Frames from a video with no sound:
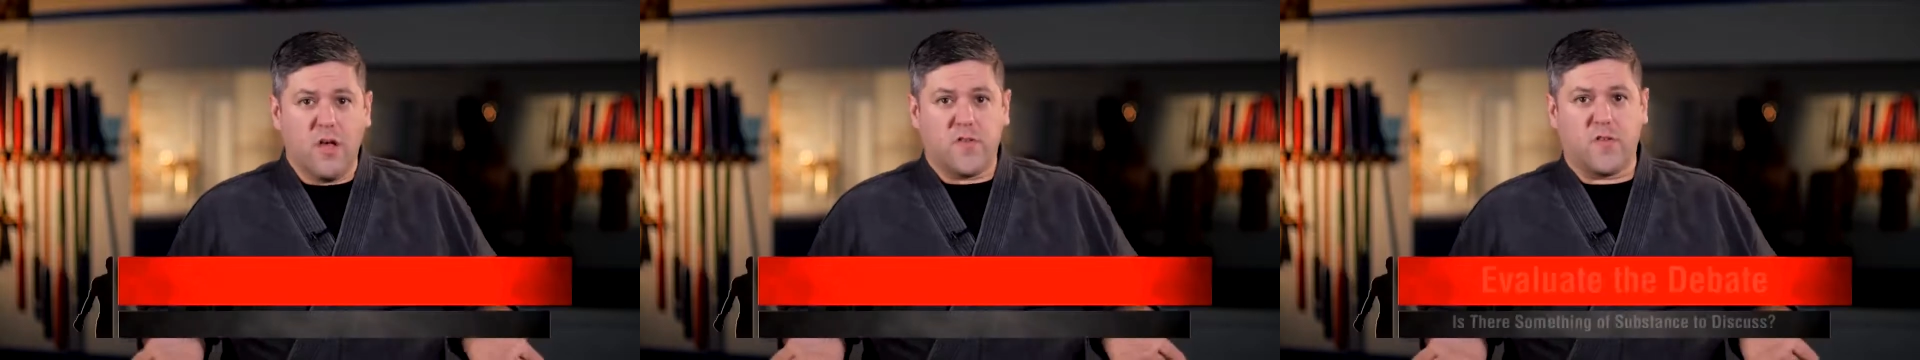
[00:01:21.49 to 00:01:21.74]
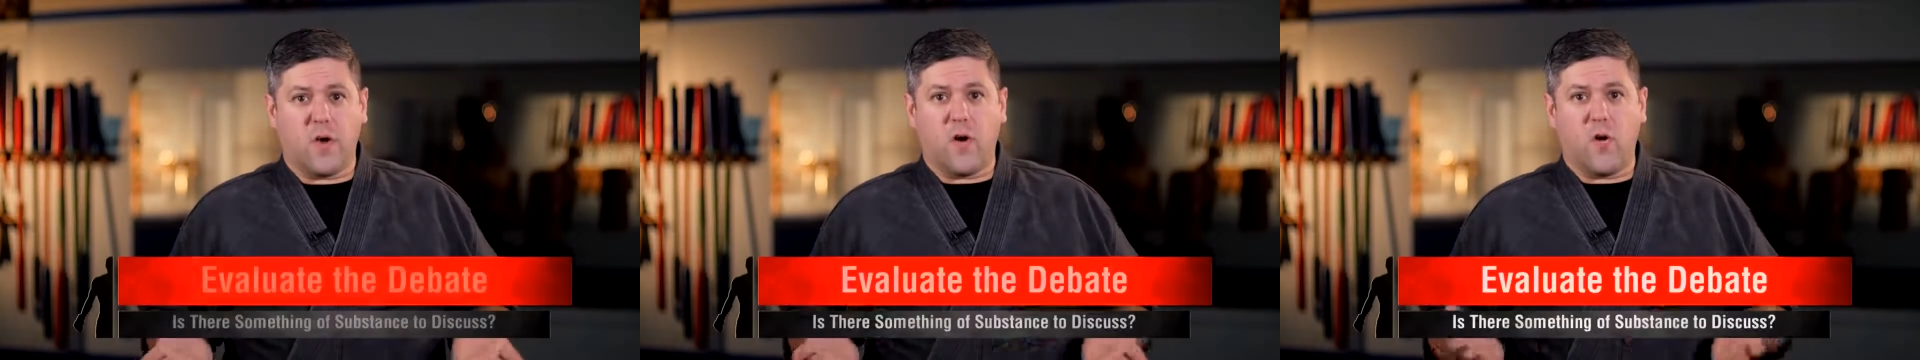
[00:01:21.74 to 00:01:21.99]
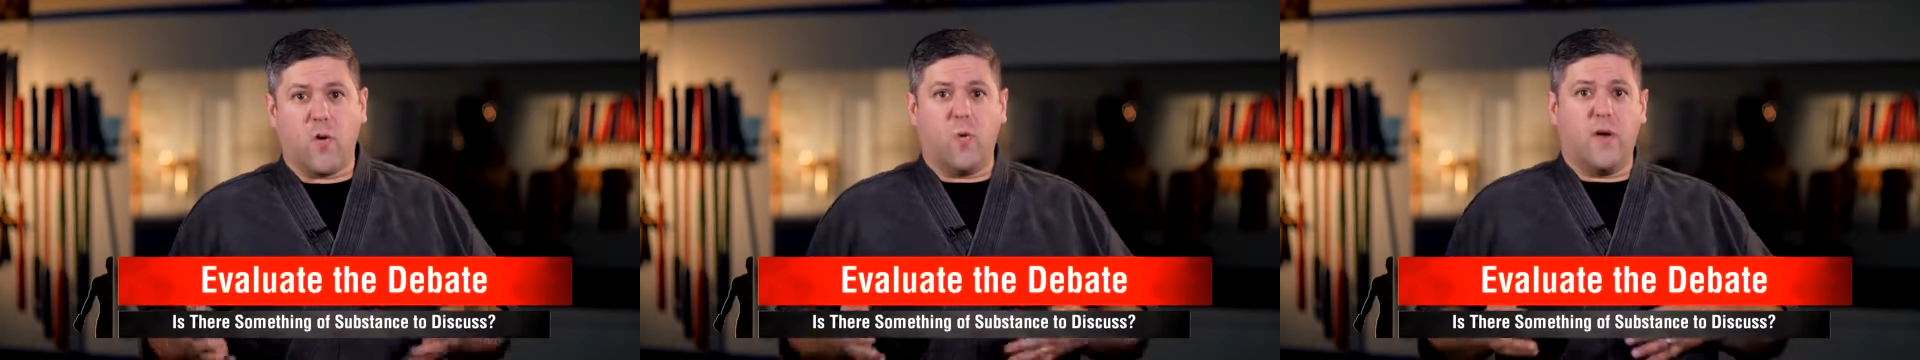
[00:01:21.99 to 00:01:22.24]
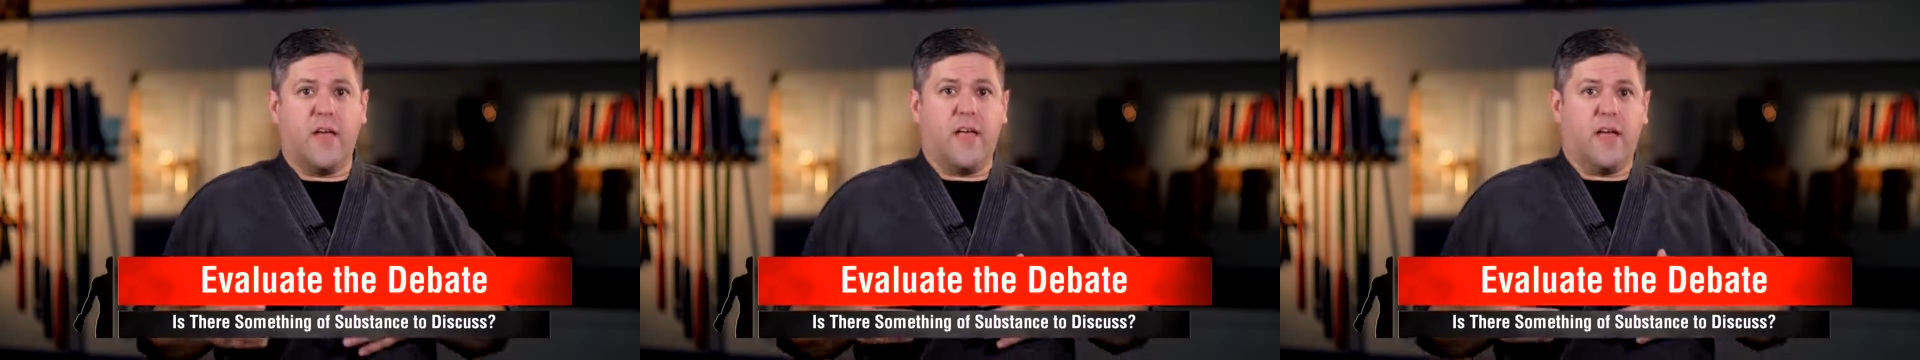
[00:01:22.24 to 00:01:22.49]
So,
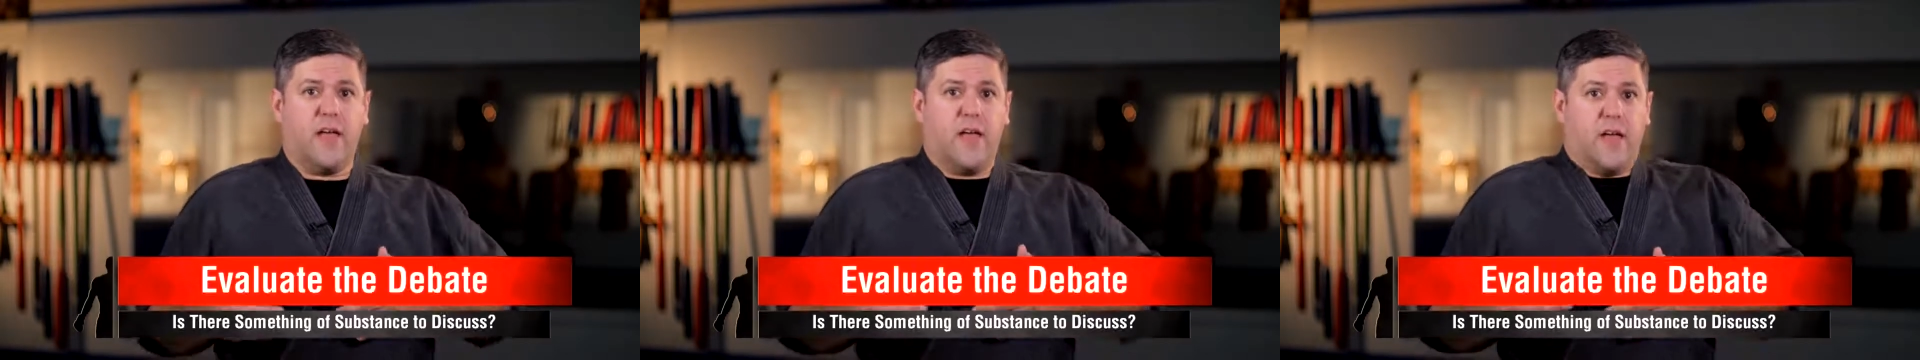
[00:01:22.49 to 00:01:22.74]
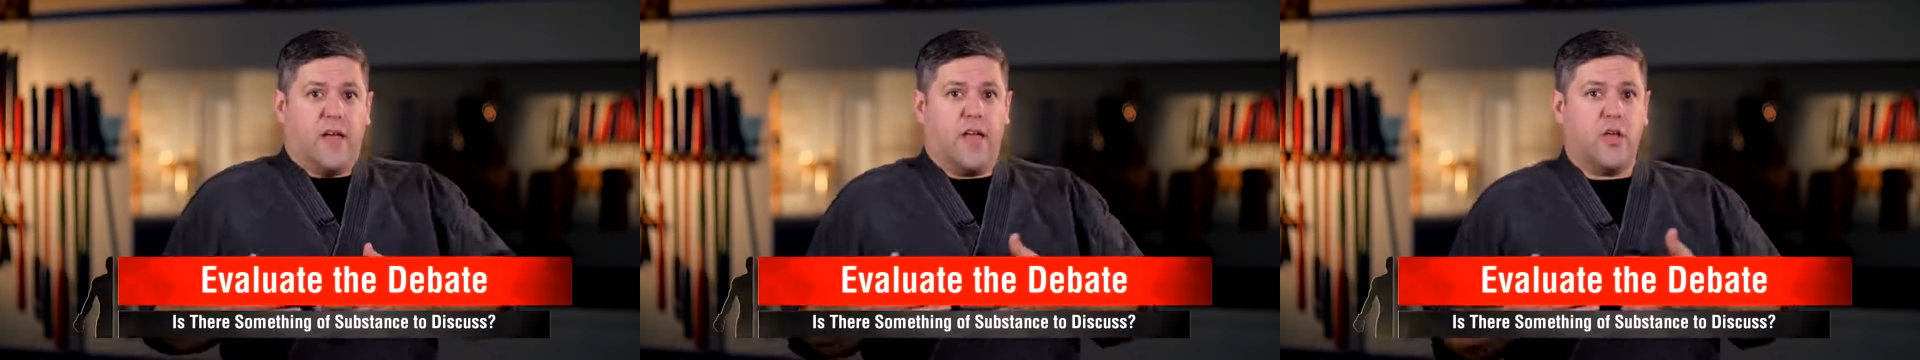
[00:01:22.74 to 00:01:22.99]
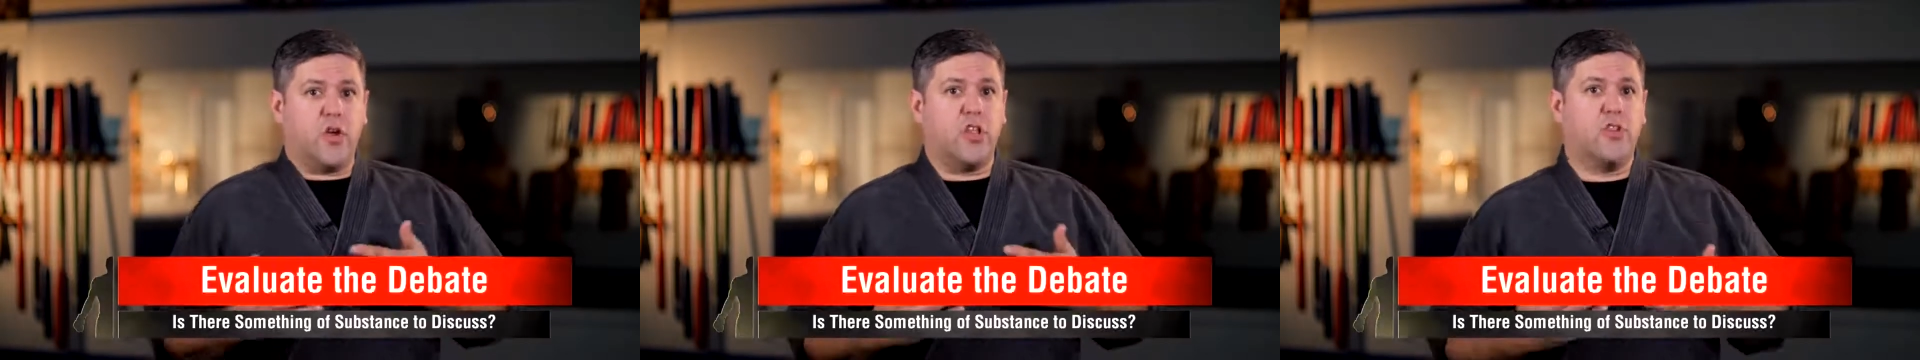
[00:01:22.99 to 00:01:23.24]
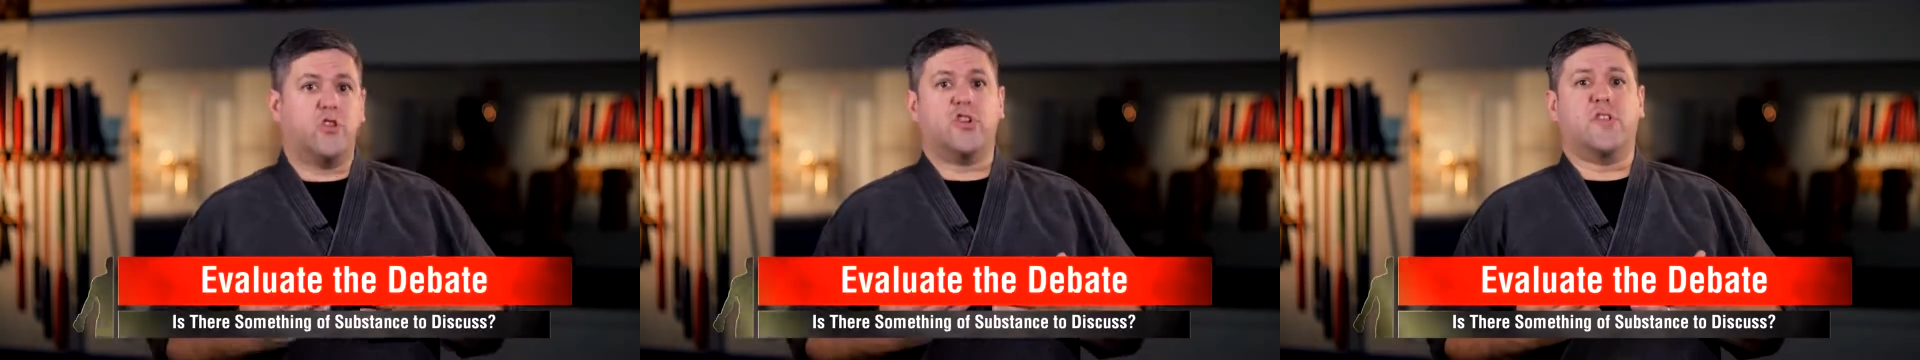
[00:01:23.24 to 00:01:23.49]
you can
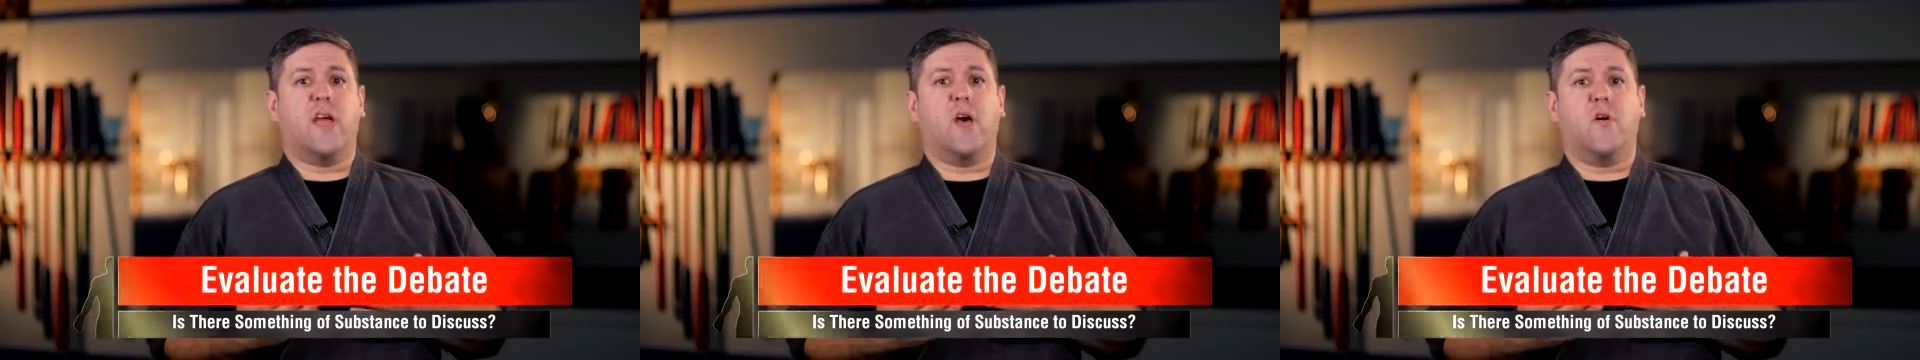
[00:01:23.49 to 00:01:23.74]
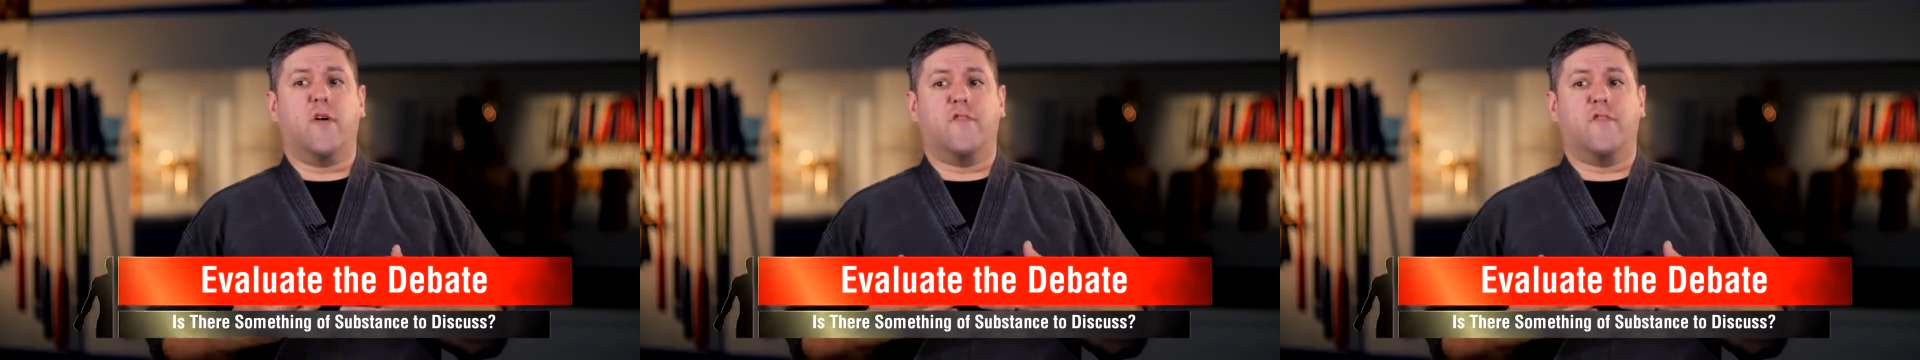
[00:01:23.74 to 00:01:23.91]
usually tell